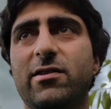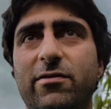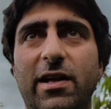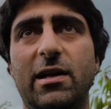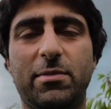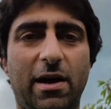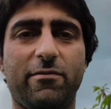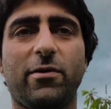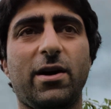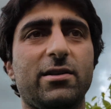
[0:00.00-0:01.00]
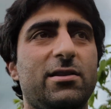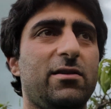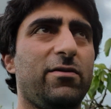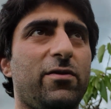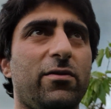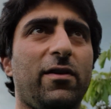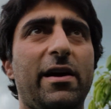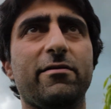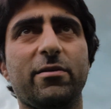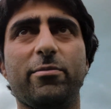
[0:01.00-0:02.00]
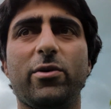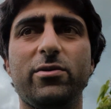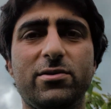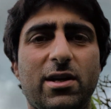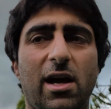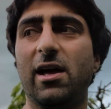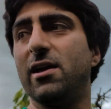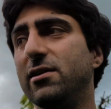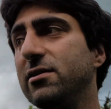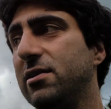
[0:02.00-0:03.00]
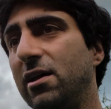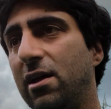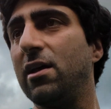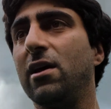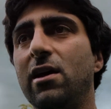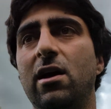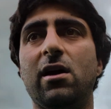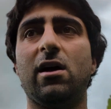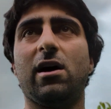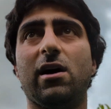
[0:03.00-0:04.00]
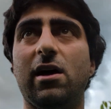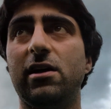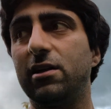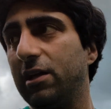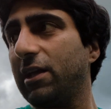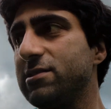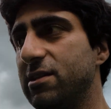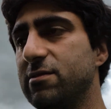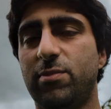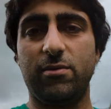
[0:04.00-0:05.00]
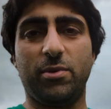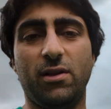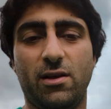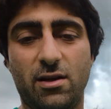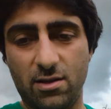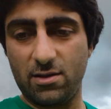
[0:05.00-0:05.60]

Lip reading: developed that variety for flavouring booze, and I guess it's popular.